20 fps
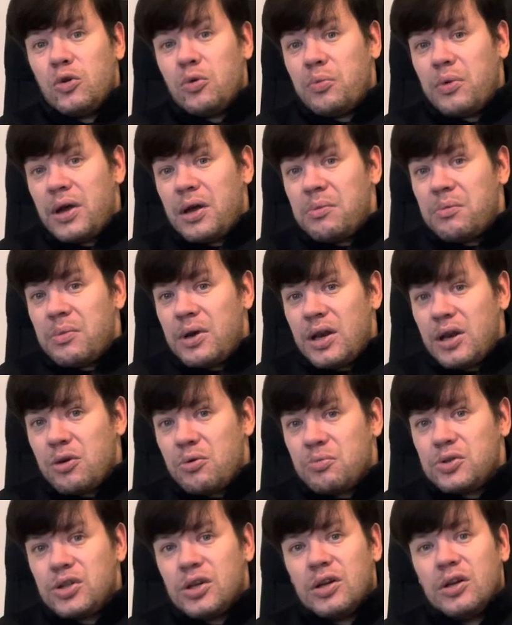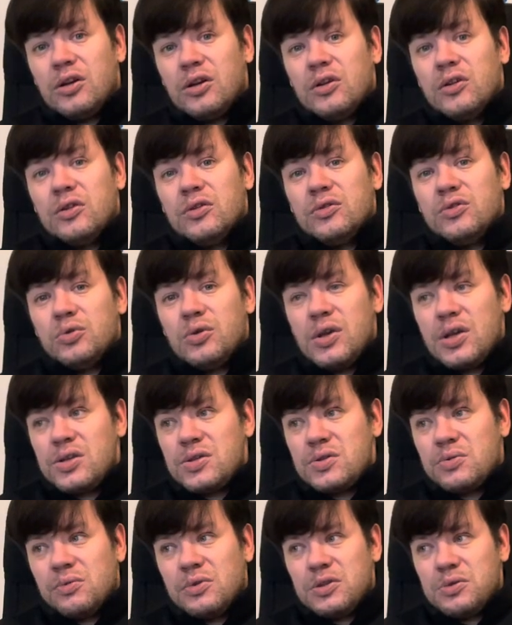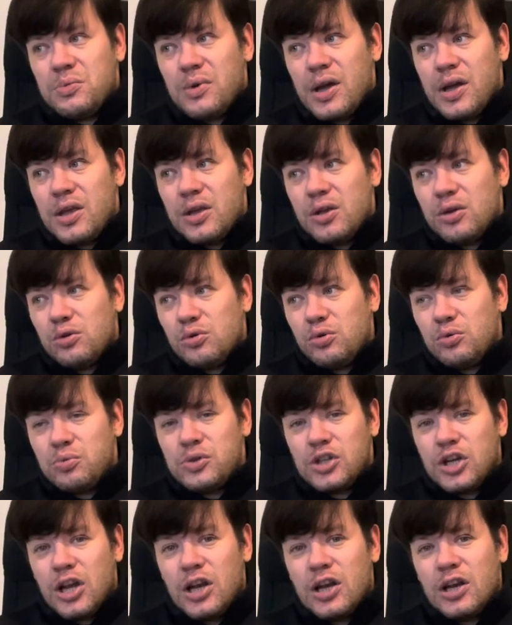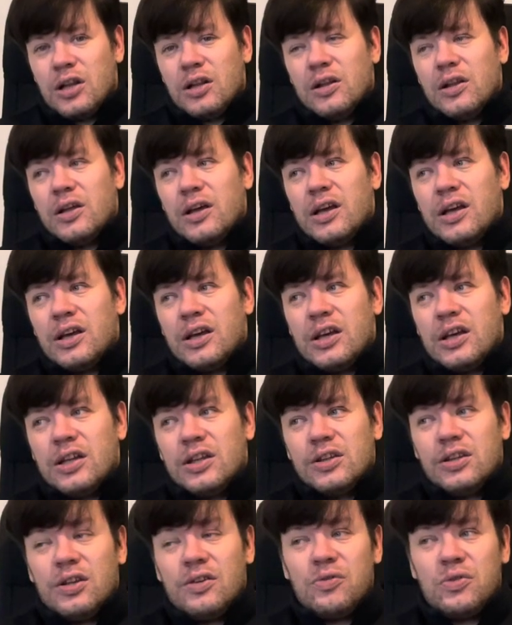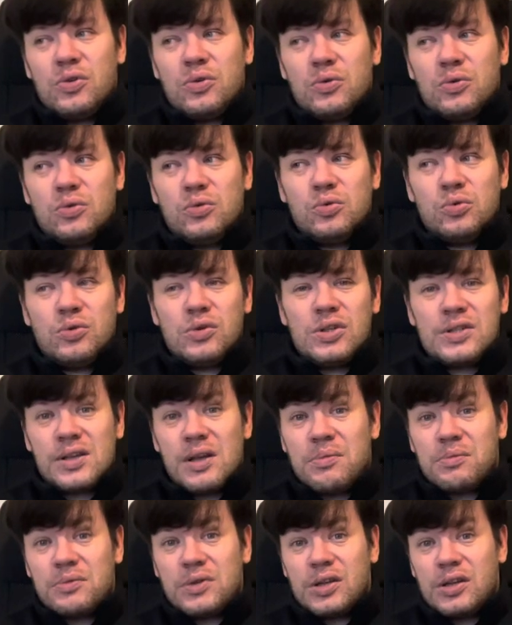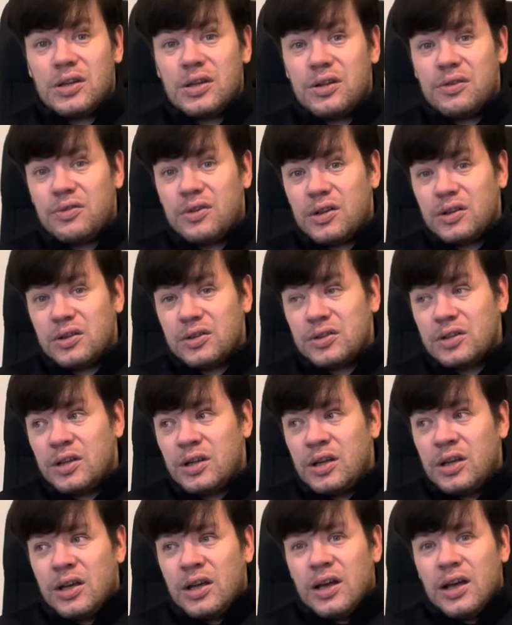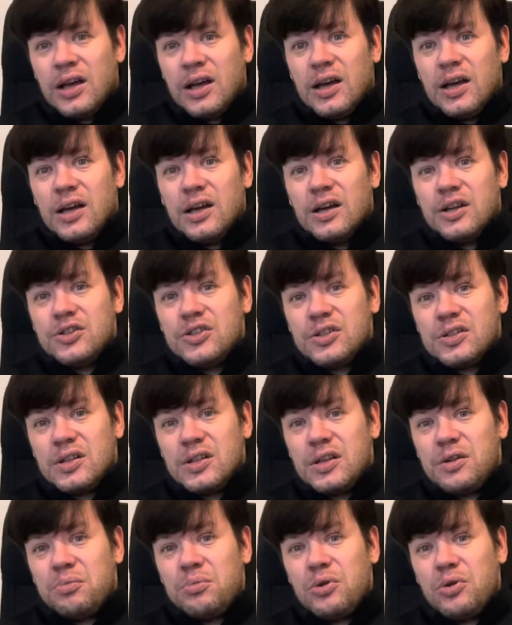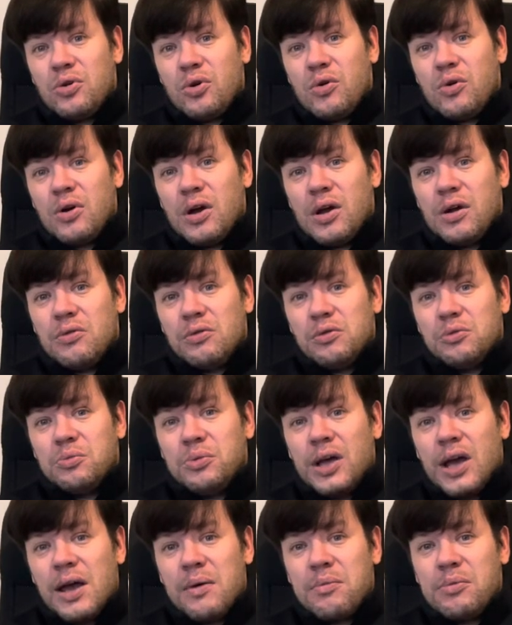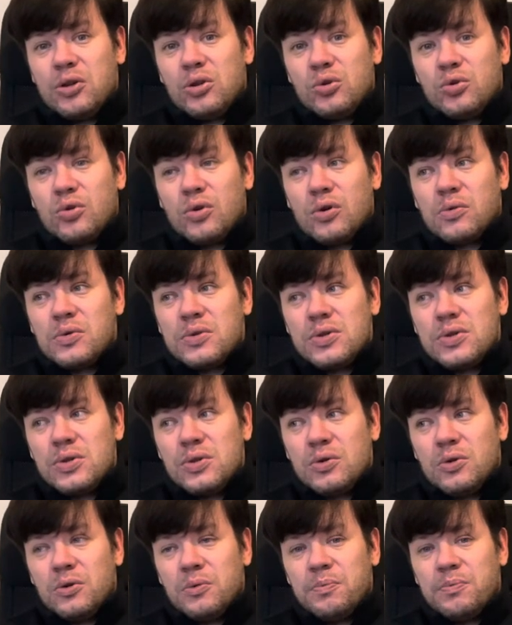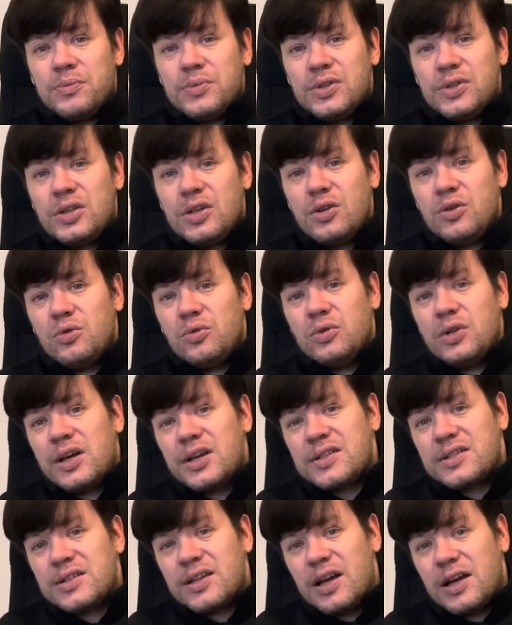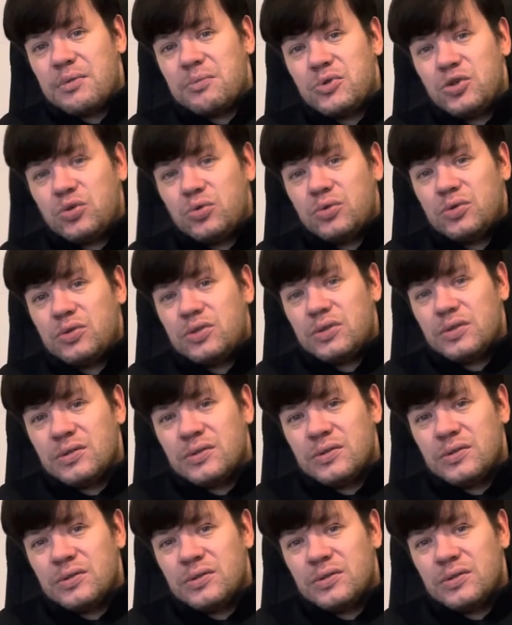my Medium channel together with my YouTube channel, and if you're doing something in the field, just let me know. I will be happy to talk with you. See you next time. Choose.